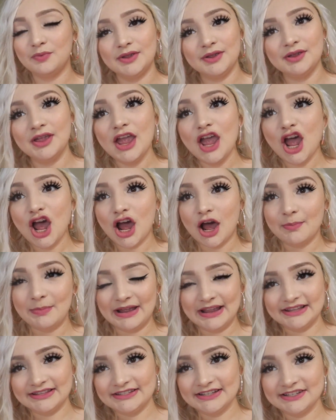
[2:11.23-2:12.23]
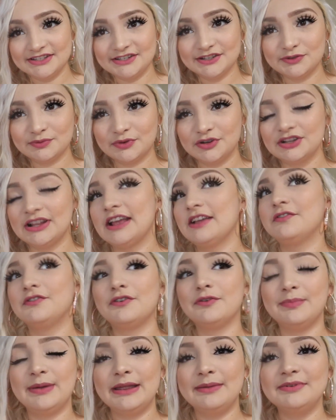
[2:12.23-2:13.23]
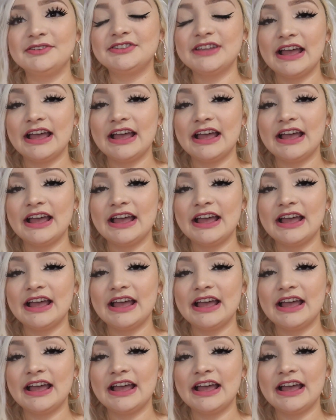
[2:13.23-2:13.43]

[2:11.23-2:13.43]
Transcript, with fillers: We, my intentions were like for baby